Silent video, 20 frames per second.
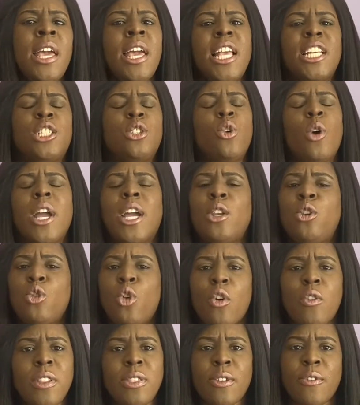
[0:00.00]
It's not
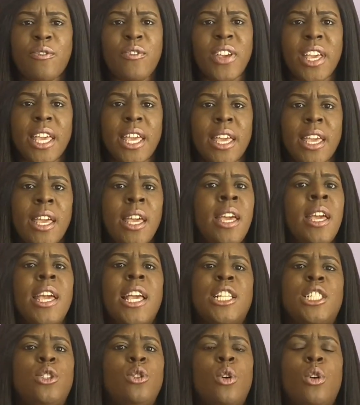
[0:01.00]
ignoring the fear.
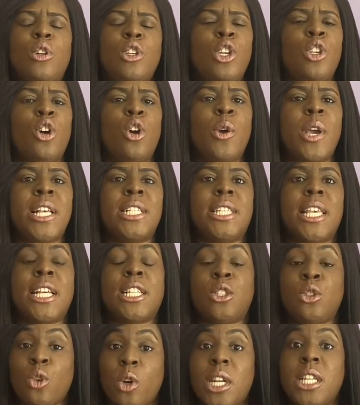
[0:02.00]
It's not, you know, it's
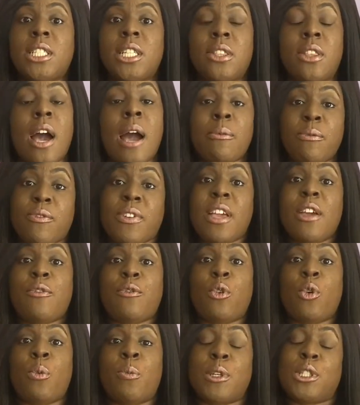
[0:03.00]
acknowledging that I'm
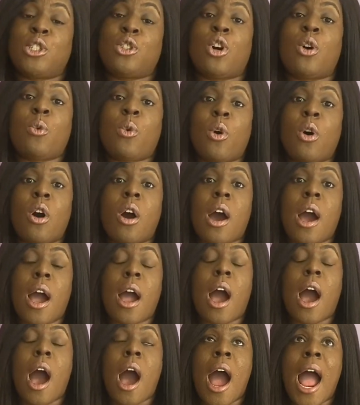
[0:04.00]
fearful, but you know what?
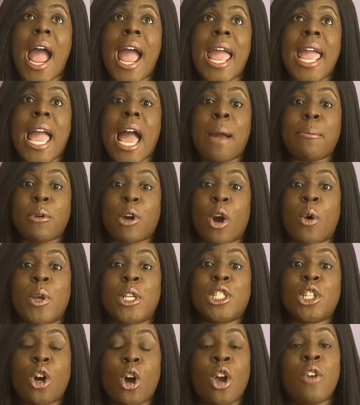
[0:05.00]
I am going
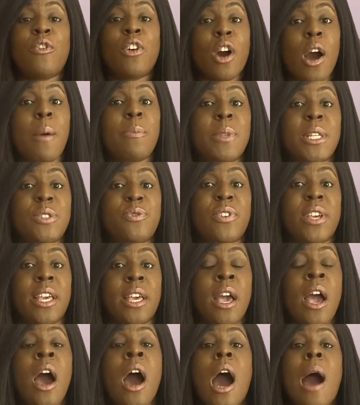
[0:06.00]
to overcome this fear.
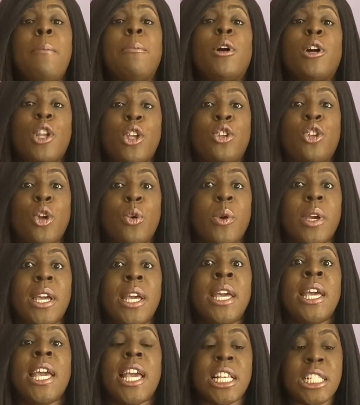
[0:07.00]
I'm going to do it
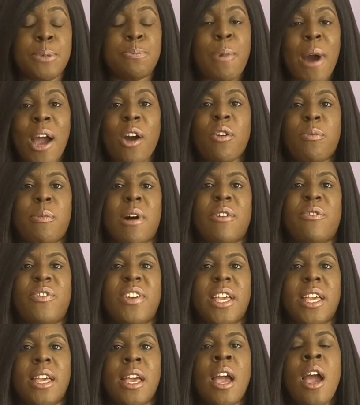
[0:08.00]
in spite of my
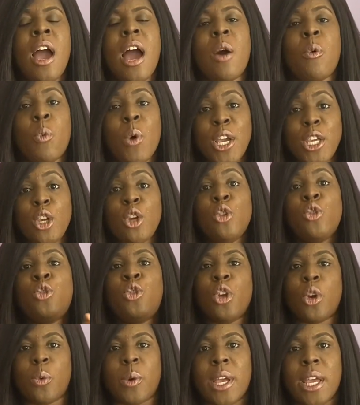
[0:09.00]
fear. And when you
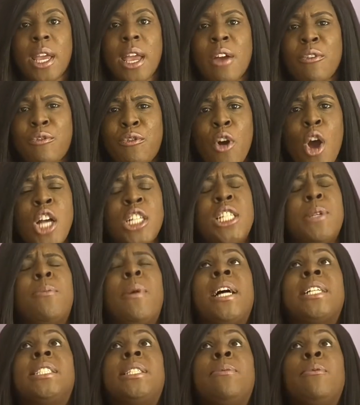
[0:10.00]
do it, at first it
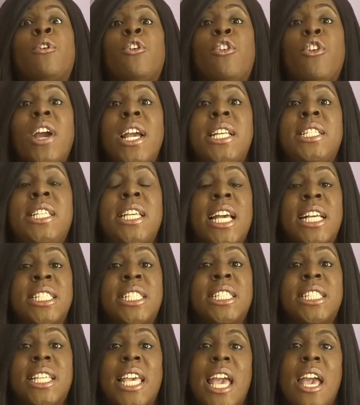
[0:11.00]
might seem crazy and
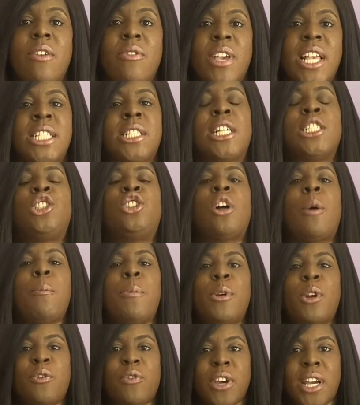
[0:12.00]
scary. It's like jumping
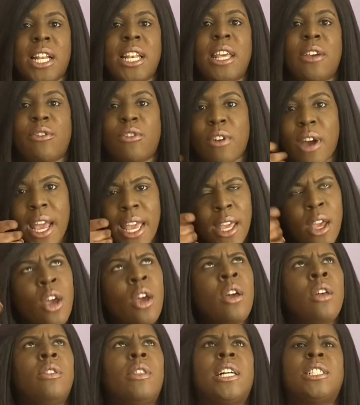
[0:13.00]
off a cliff, right?
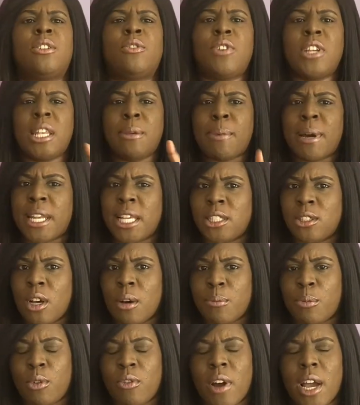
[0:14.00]
That's a really bad
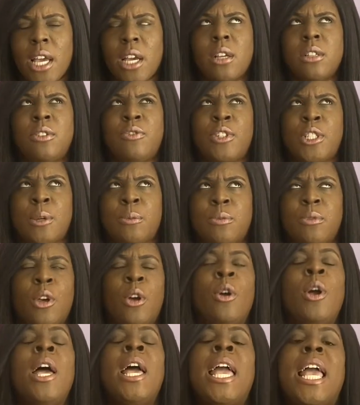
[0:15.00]
example, right? Because if you jump, no.
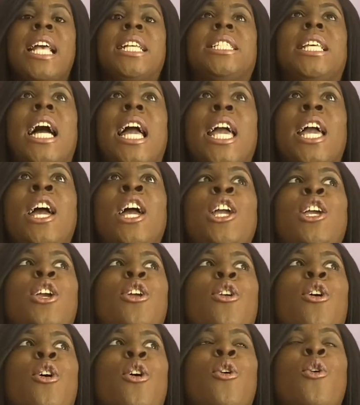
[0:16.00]
It's like, you
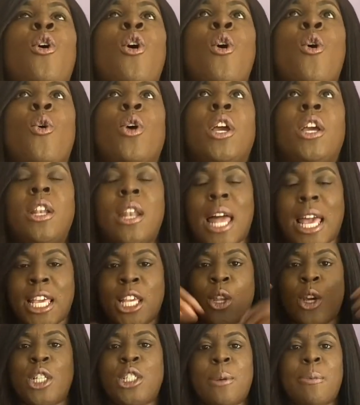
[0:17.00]
know,
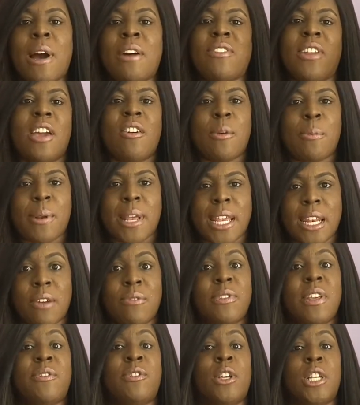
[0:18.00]
you jump out of an airplane. I've
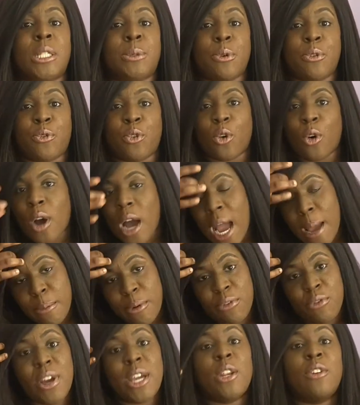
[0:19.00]
never done this before. I'm
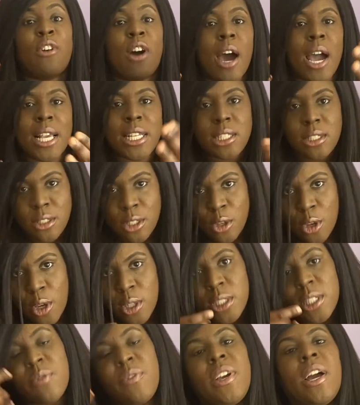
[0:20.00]
afraid of heights, you know,
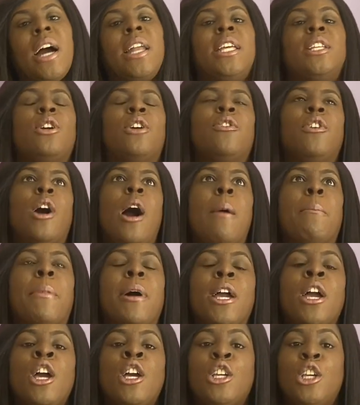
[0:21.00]
something I need to overcome.
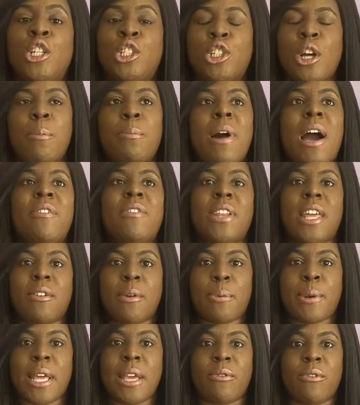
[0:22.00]
But you jump out of an
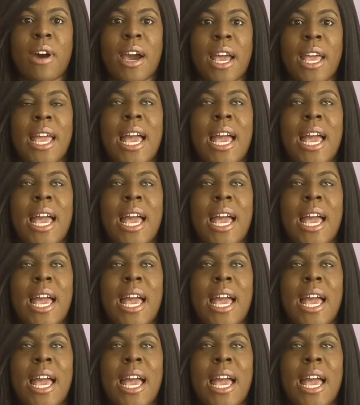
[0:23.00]
airplane, right?